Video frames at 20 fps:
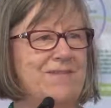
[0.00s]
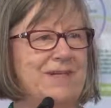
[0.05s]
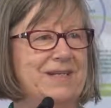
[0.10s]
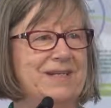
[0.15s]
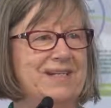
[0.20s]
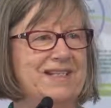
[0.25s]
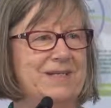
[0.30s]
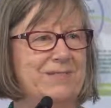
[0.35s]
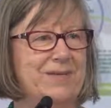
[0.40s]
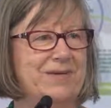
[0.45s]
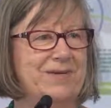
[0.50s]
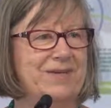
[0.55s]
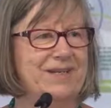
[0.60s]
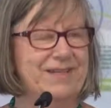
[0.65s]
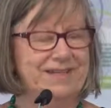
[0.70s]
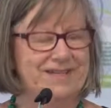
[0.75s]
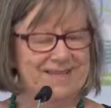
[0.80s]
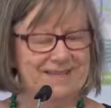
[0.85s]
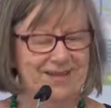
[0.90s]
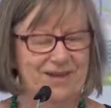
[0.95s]
me an
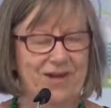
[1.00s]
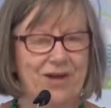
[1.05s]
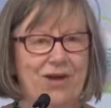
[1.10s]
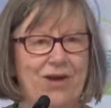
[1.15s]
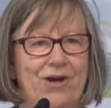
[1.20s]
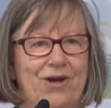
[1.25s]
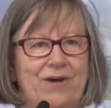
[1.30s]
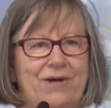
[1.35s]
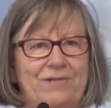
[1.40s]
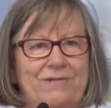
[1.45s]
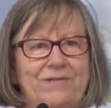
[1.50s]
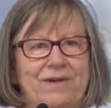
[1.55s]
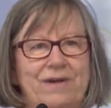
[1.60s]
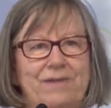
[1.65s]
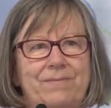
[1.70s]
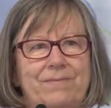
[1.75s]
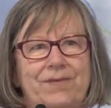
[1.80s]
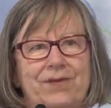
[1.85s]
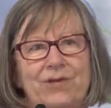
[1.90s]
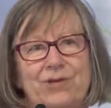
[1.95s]
experience of
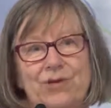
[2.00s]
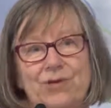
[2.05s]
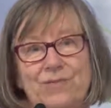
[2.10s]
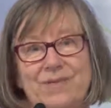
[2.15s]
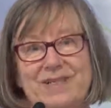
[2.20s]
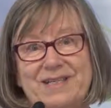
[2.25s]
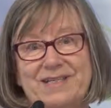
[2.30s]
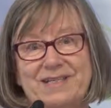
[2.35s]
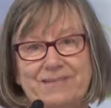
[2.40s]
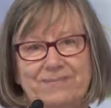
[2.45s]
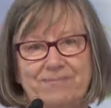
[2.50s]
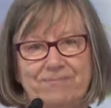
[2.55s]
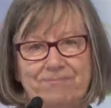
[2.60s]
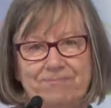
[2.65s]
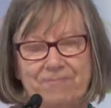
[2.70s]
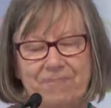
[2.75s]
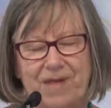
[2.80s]
ecumenism,